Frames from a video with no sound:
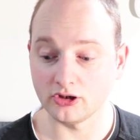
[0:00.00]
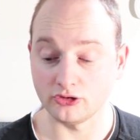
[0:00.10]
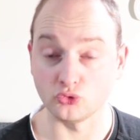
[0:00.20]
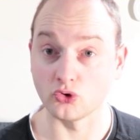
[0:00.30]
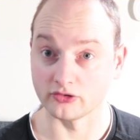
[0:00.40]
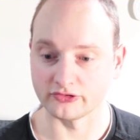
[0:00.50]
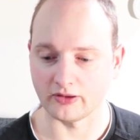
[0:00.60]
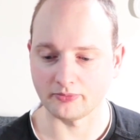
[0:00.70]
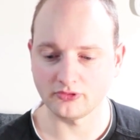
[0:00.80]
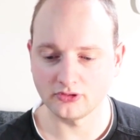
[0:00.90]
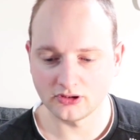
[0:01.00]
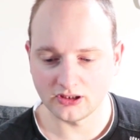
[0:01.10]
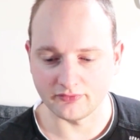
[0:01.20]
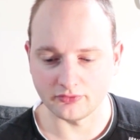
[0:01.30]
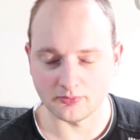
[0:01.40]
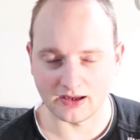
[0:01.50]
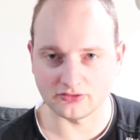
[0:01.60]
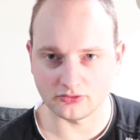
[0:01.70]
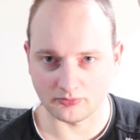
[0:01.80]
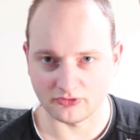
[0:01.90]
new concept if you
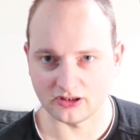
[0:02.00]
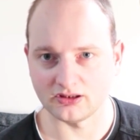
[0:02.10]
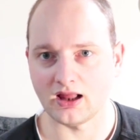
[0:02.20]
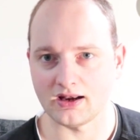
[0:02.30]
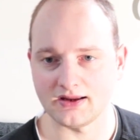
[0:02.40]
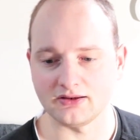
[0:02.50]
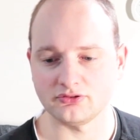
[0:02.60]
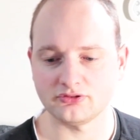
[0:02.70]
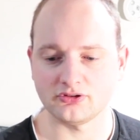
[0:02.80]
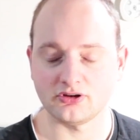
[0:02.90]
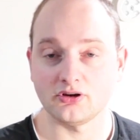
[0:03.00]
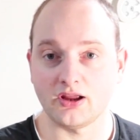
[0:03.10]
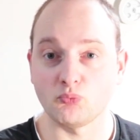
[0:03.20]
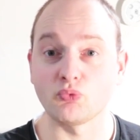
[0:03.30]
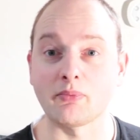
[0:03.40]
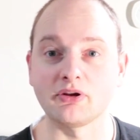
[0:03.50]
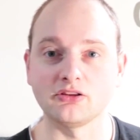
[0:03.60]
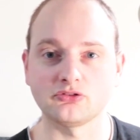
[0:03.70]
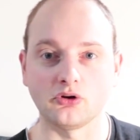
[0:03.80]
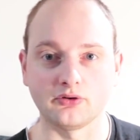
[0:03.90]
make something that is in
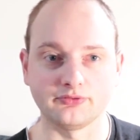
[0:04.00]
reminiscence